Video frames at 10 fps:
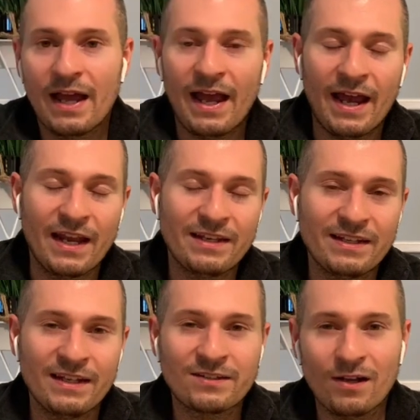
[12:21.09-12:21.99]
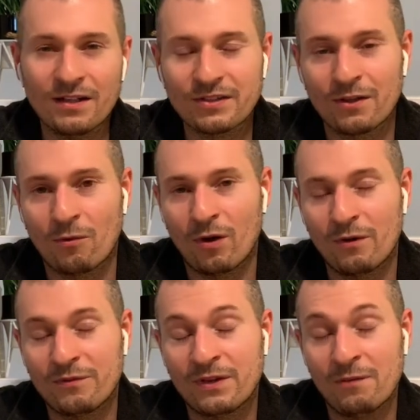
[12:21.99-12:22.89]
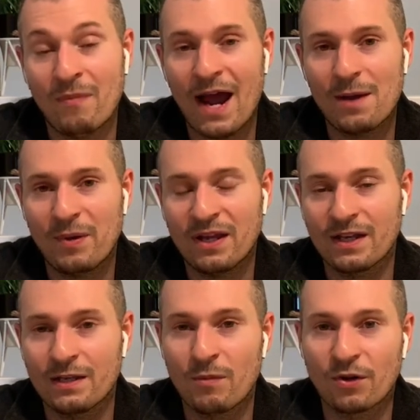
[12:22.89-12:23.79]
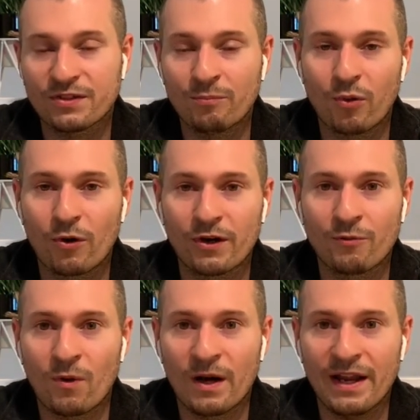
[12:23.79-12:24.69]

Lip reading: and it's also the one, in my opinion, the most important one.